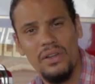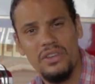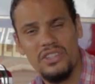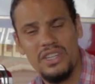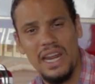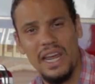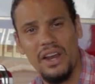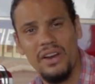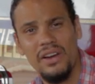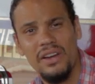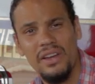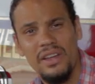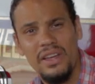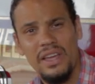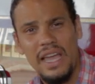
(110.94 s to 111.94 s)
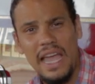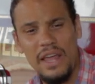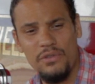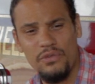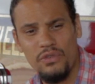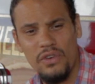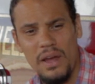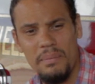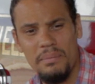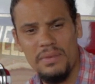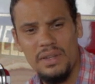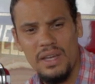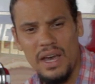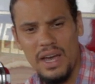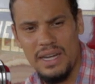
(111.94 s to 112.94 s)
snare and from
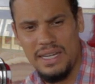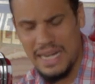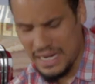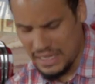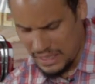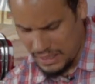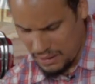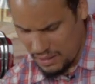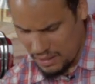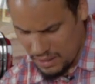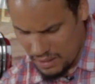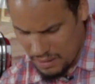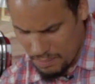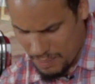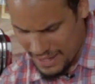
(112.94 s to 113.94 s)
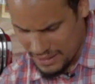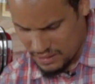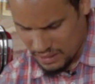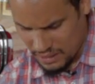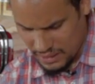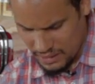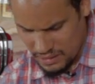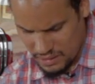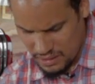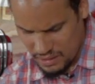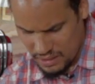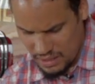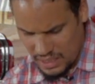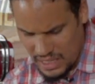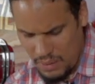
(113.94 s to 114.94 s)
a deadly pestilence.
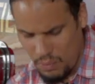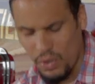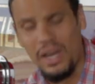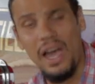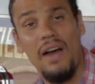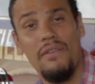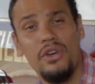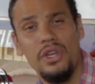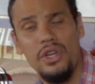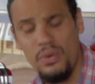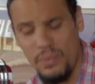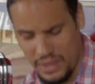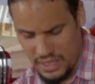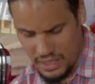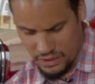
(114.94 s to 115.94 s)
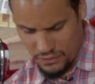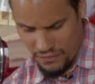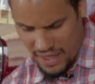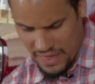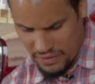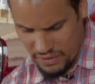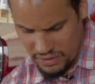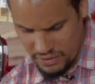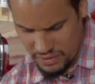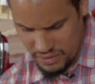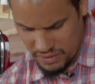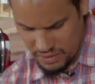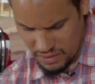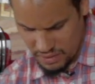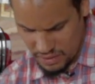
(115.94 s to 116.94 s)
He will cover you with his
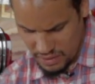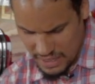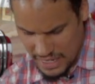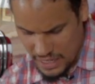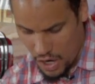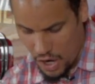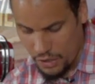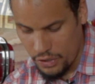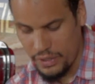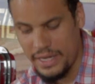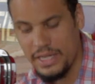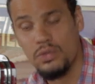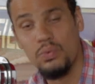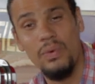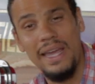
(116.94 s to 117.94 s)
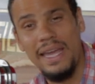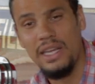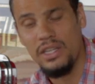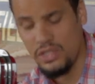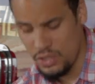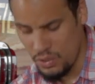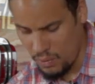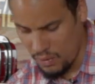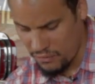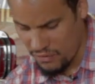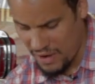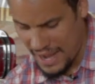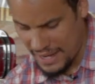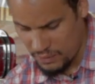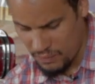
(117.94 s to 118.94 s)
feathers, and under his wings you will
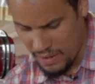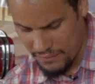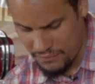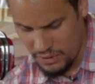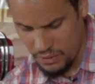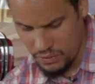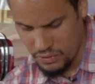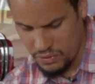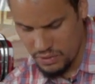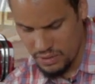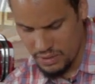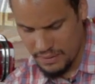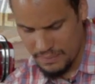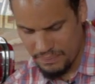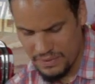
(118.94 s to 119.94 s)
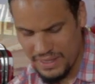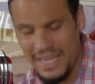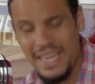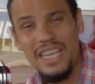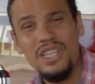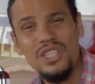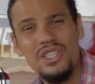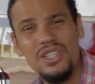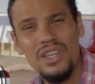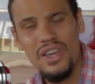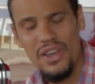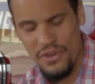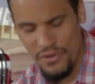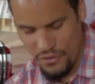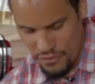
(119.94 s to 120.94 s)
find refuge. His
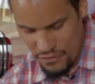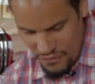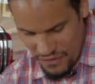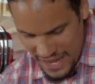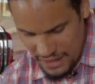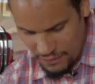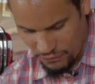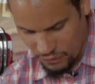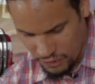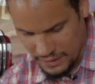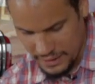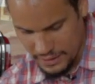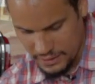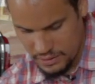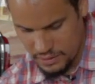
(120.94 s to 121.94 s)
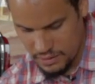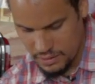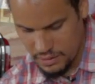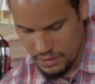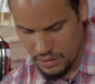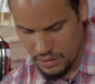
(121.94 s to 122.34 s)
faithfulness